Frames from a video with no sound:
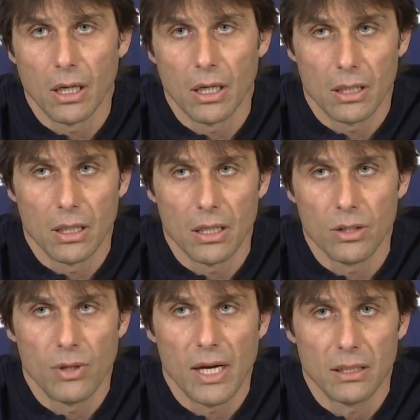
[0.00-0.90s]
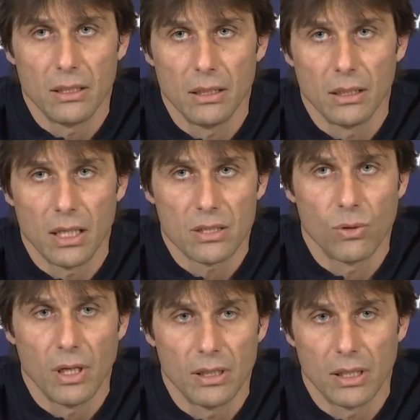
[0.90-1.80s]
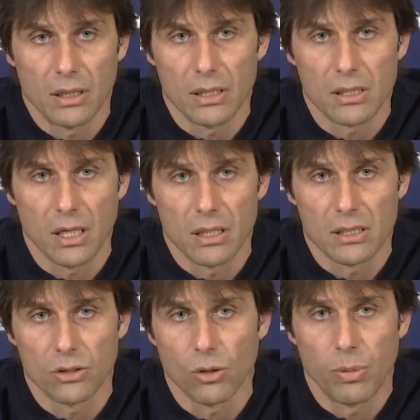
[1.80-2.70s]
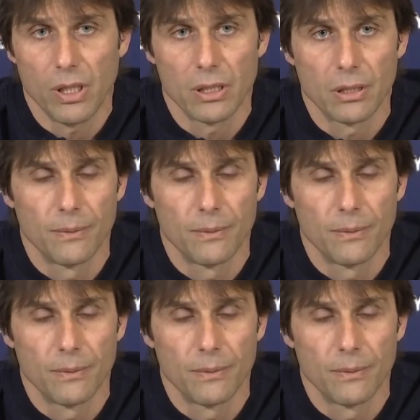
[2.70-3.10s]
in United as well that he's a top player.